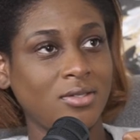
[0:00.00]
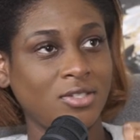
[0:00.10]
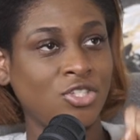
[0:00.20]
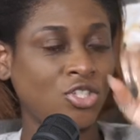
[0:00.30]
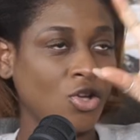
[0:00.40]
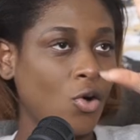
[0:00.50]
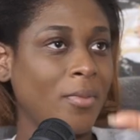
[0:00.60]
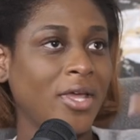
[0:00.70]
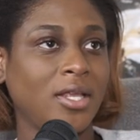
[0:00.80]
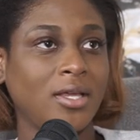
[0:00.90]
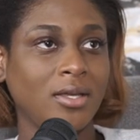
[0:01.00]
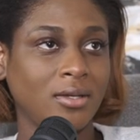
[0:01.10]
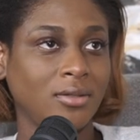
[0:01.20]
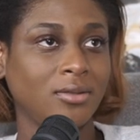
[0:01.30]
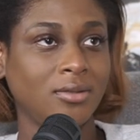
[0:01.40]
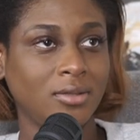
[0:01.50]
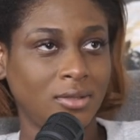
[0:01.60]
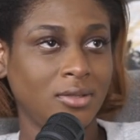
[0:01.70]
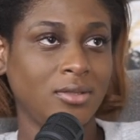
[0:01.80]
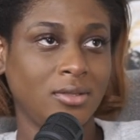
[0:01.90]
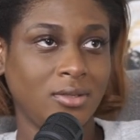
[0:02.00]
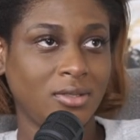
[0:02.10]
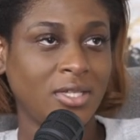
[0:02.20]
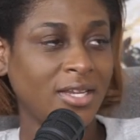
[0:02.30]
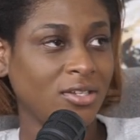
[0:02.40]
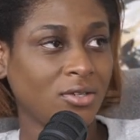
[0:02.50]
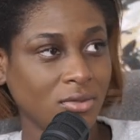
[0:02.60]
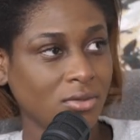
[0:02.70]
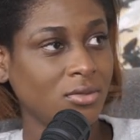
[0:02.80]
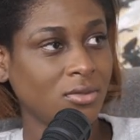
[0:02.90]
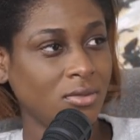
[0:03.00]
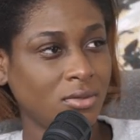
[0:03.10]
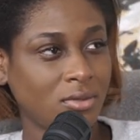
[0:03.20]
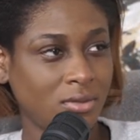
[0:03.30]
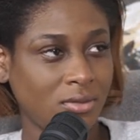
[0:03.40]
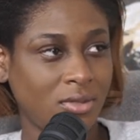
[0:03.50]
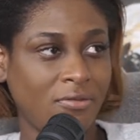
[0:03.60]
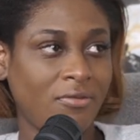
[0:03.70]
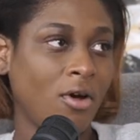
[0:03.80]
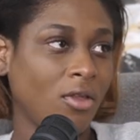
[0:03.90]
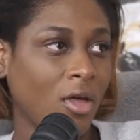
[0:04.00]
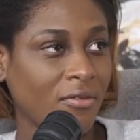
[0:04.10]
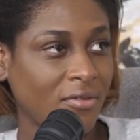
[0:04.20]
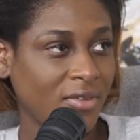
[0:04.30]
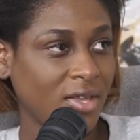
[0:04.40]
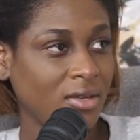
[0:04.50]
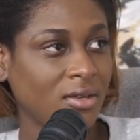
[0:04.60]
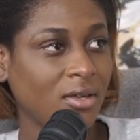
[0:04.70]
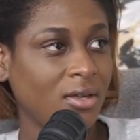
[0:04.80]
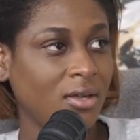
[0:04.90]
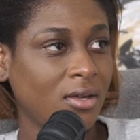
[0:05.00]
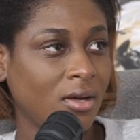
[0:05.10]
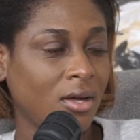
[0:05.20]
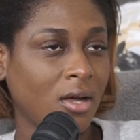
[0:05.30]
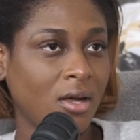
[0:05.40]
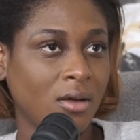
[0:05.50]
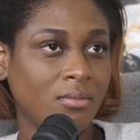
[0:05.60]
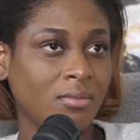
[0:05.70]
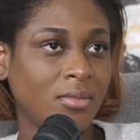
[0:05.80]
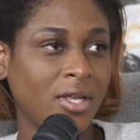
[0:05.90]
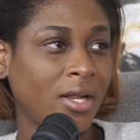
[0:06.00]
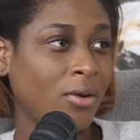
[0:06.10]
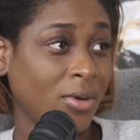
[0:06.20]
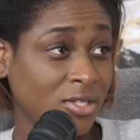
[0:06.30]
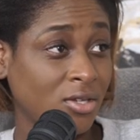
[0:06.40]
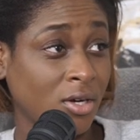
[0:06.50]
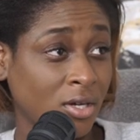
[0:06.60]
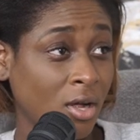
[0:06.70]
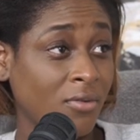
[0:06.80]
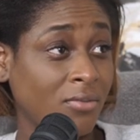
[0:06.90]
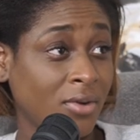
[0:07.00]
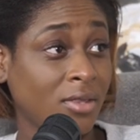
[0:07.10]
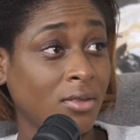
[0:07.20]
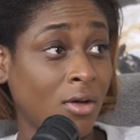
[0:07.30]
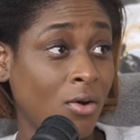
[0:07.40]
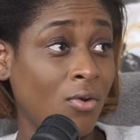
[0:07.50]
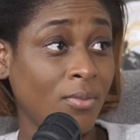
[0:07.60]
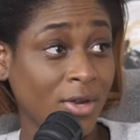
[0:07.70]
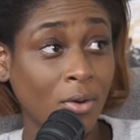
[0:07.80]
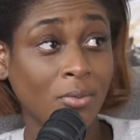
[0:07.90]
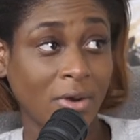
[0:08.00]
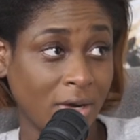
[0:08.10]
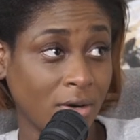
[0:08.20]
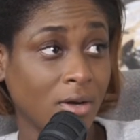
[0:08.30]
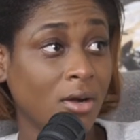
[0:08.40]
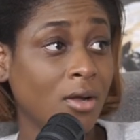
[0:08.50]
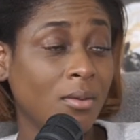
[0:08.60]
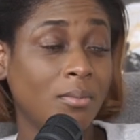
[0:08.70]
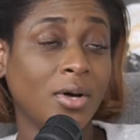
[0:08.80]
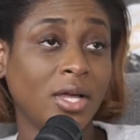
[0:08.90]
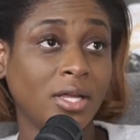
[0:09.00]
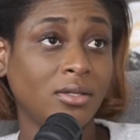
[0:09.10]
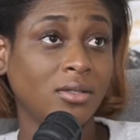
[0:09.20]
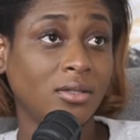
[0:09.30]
so many tentacles that fall off of it. Um, and I know I started off with Home and Homewrecker, but